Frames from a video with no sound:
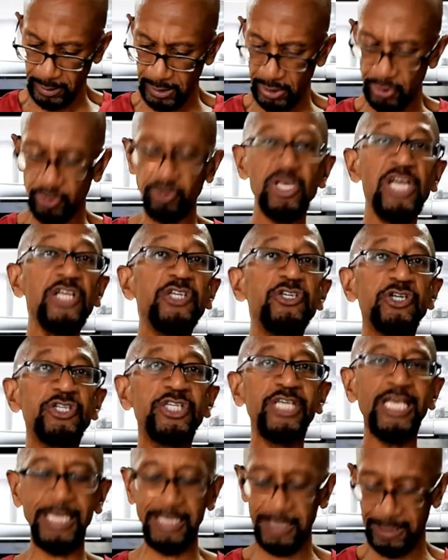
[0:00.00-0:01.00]
Ginger
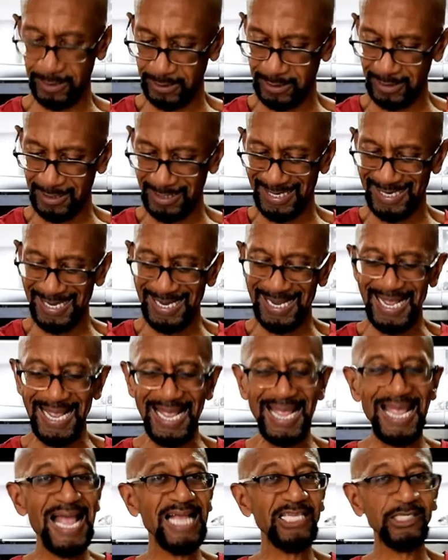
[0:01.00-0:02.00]
tea,
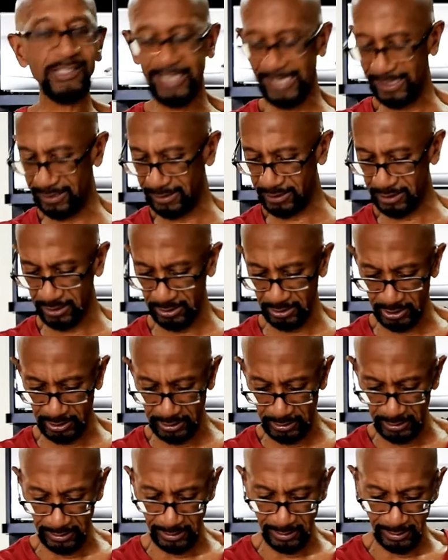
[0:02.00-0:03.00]
excellent.
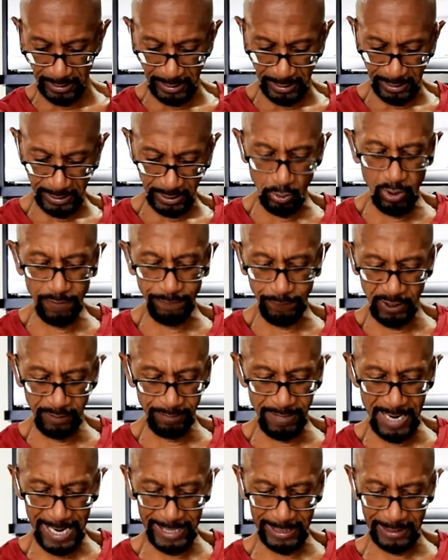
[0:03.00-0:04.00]
Good for your
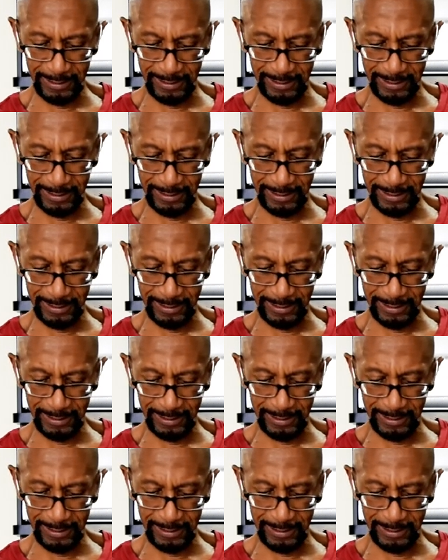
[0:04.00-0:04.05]
body.